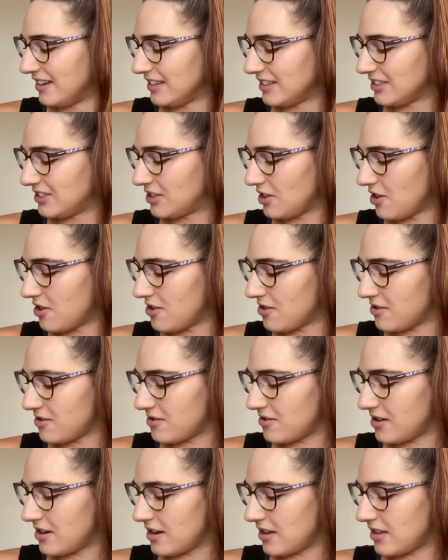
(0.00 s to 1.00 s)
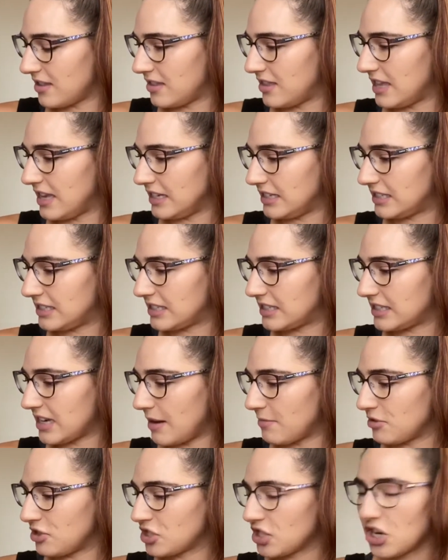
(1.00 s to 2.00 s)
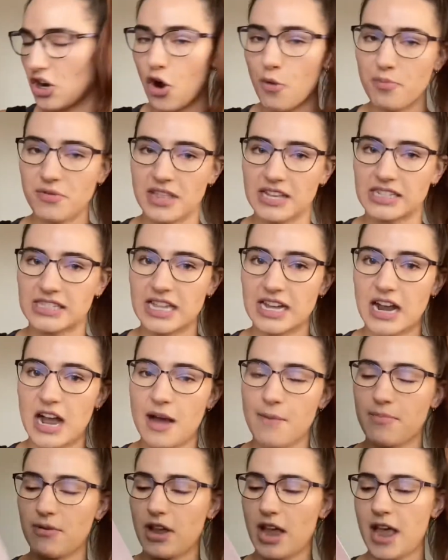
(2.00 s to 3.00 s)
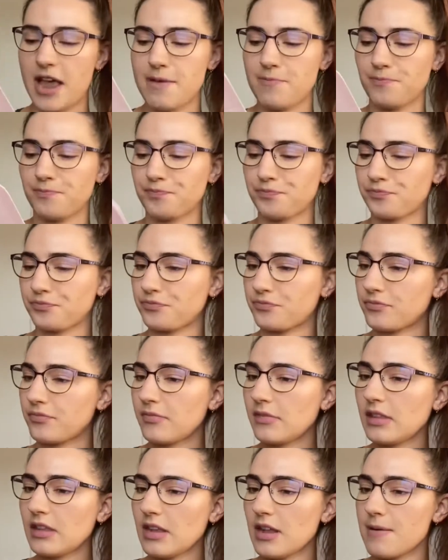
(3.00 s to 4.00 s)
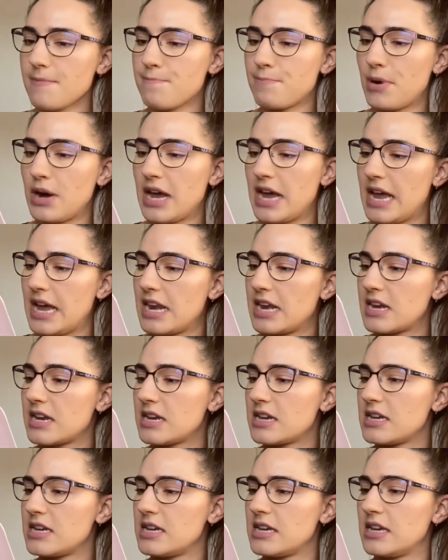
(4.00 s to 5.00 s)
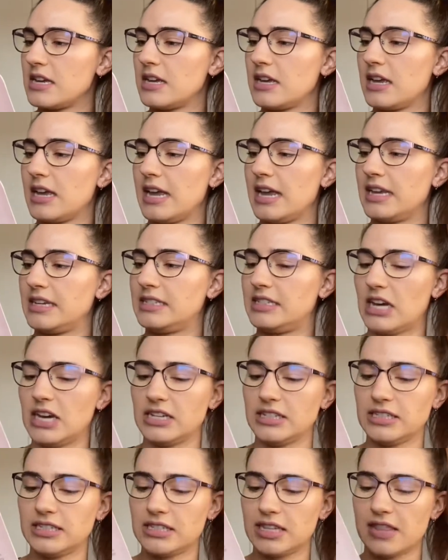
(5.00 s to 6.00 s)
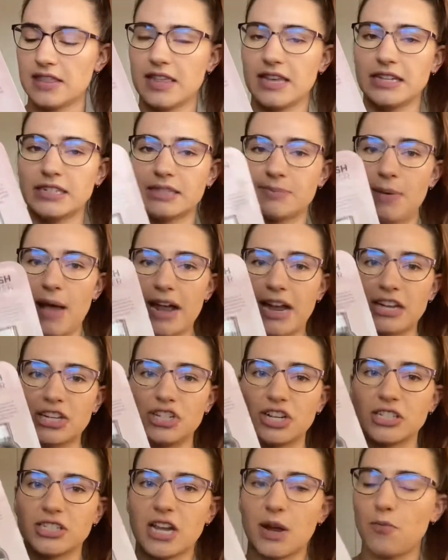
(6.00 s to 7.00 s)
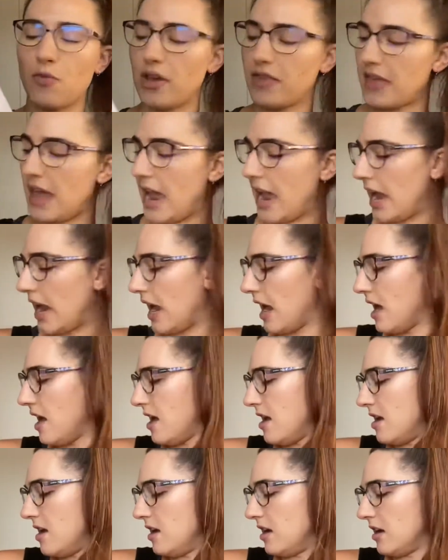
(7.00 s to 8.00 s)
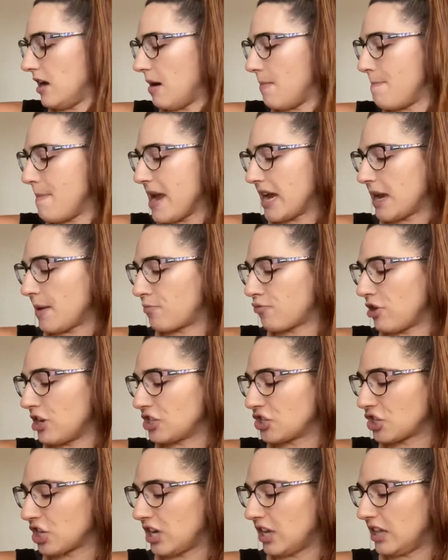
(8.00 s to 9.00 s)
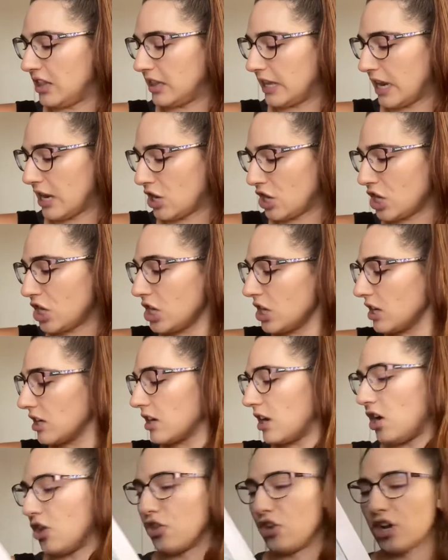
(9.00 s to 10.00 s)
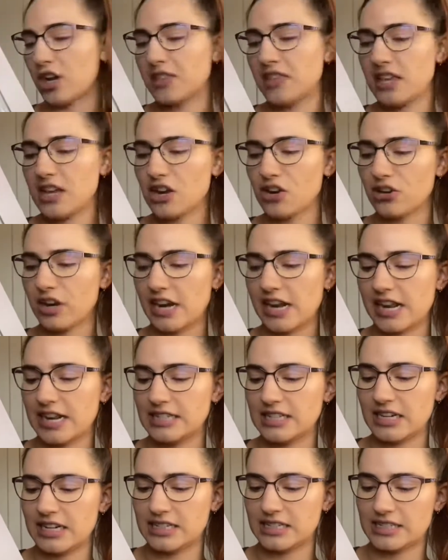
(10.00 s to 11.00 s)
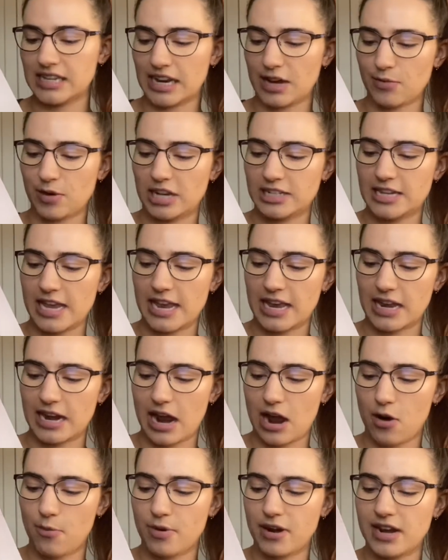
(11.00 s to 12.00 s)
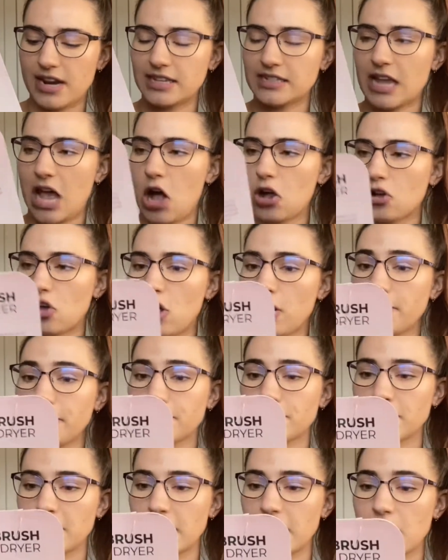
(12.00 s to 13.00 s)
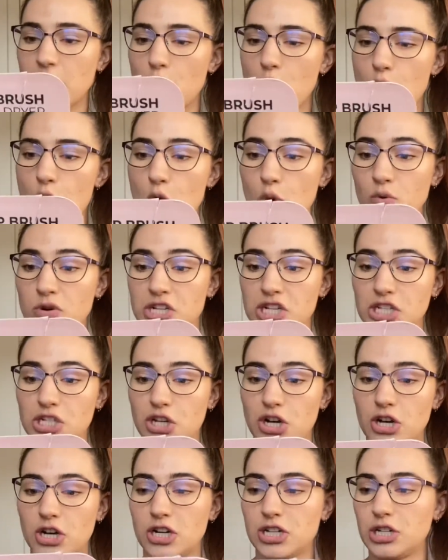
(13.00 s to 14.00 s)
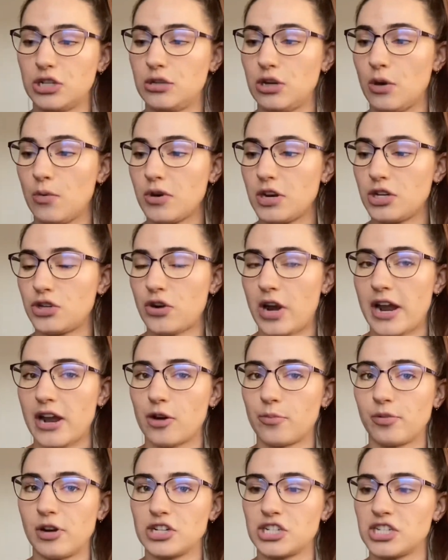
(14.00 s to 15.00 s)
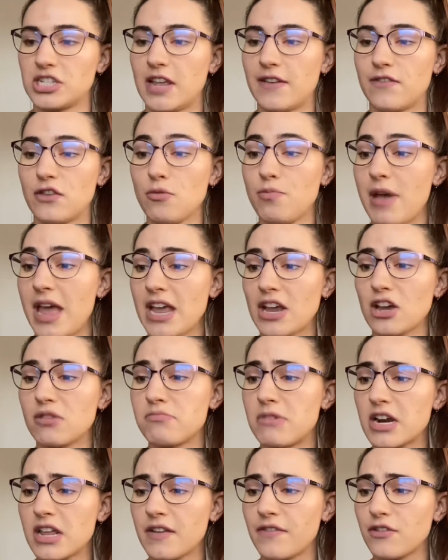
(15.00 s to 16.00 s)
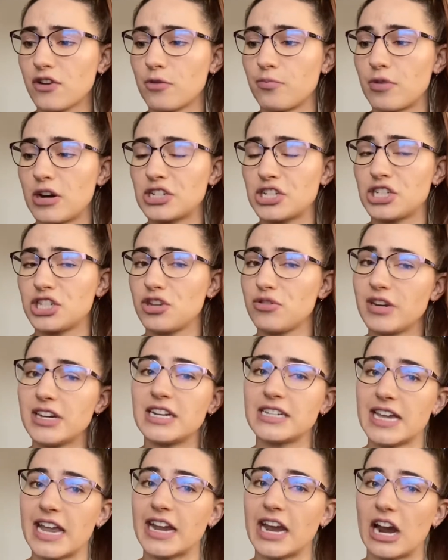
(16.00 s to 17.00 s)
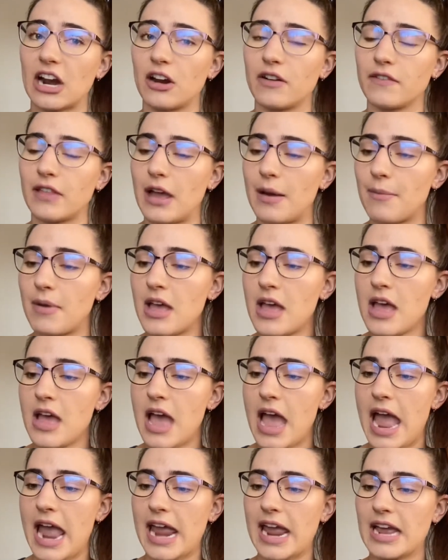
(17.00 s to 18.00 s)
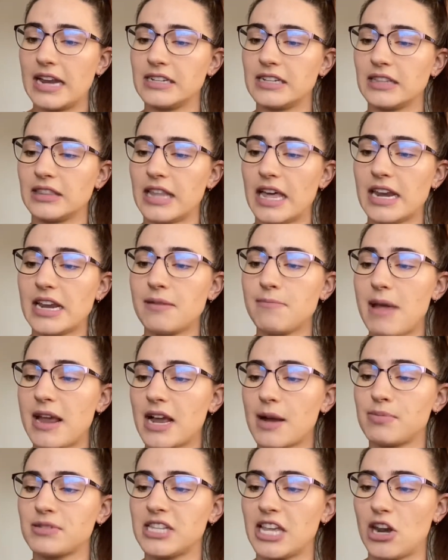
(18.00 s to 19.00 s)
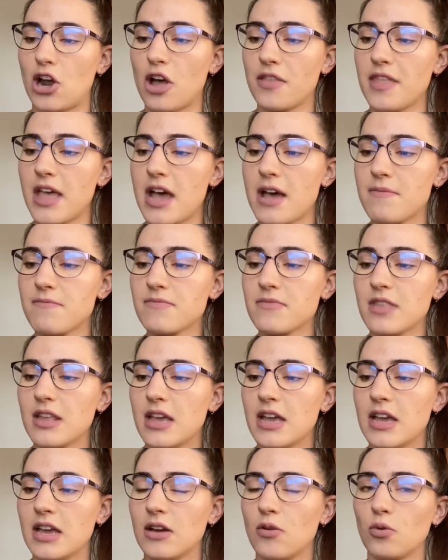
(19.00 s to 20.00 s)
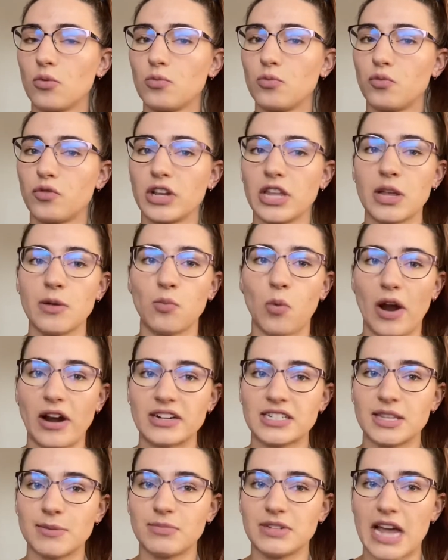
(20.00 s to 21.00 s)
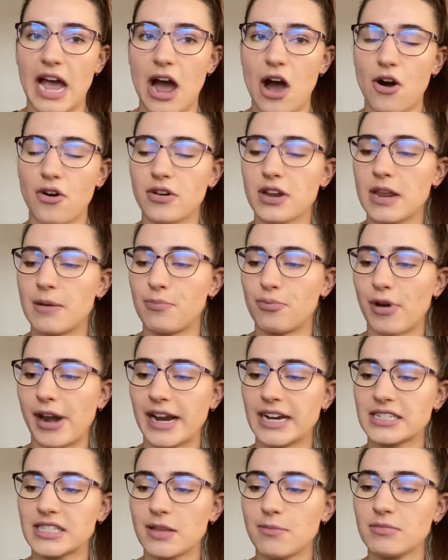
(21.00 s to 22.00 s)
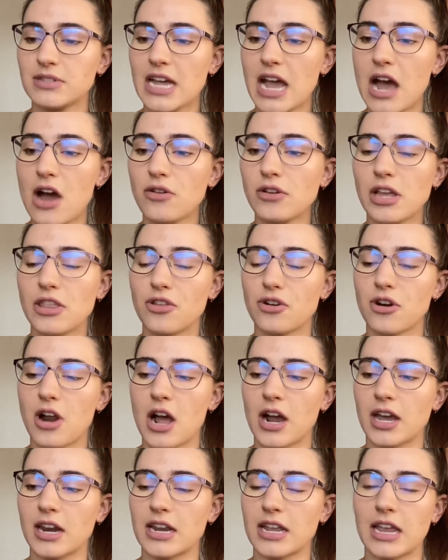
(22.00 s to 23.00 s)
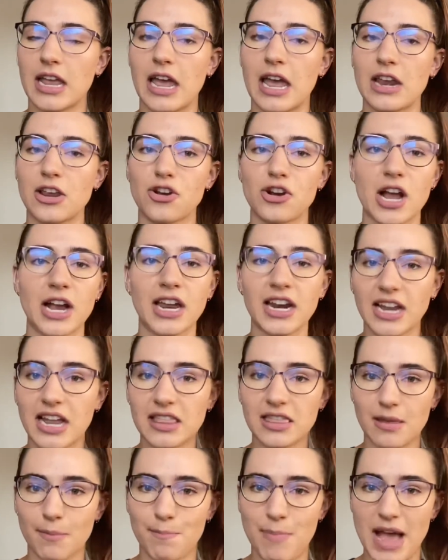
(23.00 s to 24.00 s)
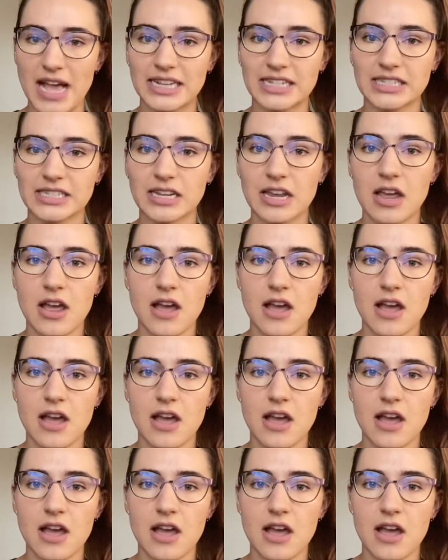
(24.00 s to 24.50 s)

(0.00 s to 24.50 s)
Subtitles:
so this, I'm just gonna open this thing up, okay? But this package does come with a makeup brush cleaner. I'll look at the ingredients in a second when I take it out, but it is alcohol free, which is good because you don't want to dry your brushes. If you pay good money for your brushes, you need to take care of them. And letting makeup sit on them really wears them down, it breaks them down, and you're not gonna get the best